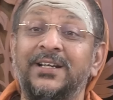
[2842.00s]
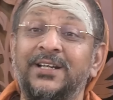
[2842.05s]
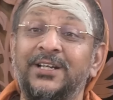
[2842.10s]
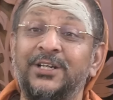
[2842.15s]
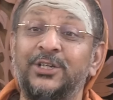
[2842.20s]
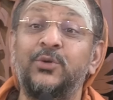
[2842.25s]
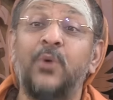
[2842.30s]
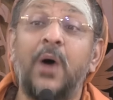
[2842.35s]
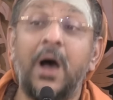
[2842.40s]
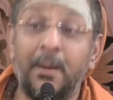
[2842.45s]

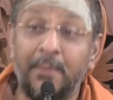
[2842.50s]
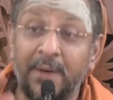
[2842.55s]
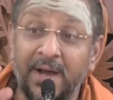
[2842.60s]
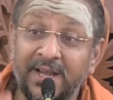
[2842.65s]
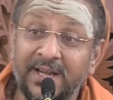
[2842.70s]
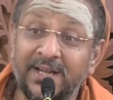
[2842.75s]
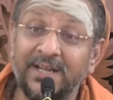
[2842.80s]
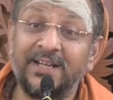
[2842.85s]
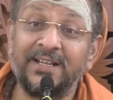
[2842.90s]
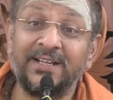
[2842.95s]
To
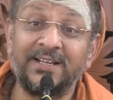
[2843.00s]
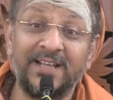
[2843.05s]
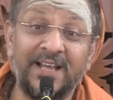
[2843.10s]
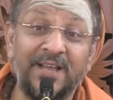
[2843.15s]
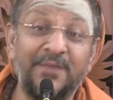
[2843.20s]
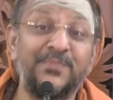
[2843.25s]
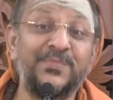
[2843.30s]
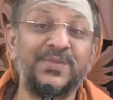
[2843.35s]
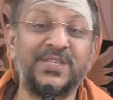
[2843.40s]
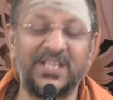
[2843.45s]
abide in
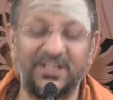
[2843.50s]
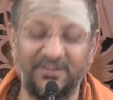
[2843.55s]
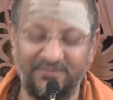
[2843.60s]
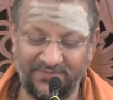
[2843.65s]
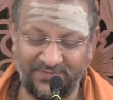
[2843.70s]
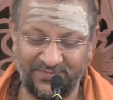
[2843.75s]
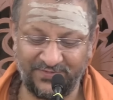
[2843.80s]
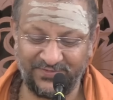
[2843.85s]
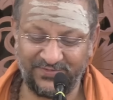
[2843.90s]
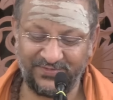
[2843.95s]

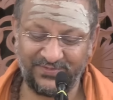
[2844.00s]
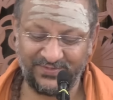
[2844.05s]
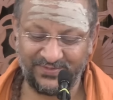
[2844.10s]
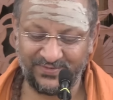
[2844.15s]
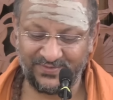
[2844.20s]
himself.